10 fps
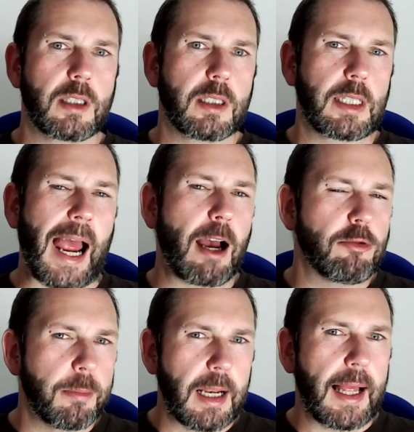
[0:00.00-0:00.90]

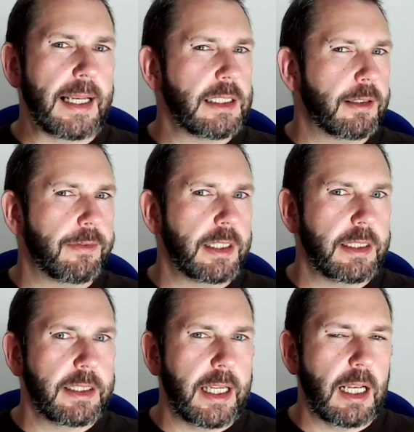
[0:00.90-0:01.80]
caramelised
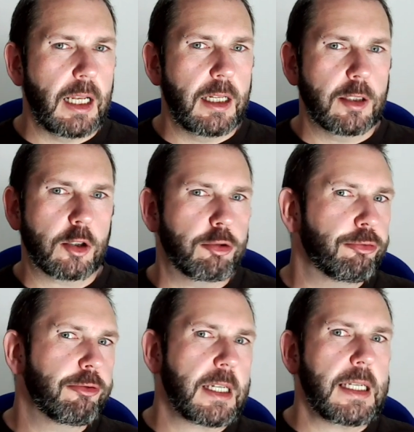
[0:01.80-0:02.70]
vanilla
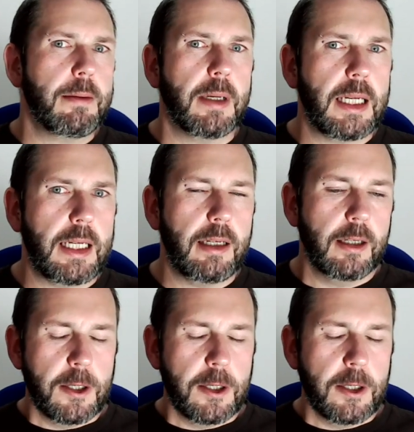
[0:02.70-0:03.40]
creamy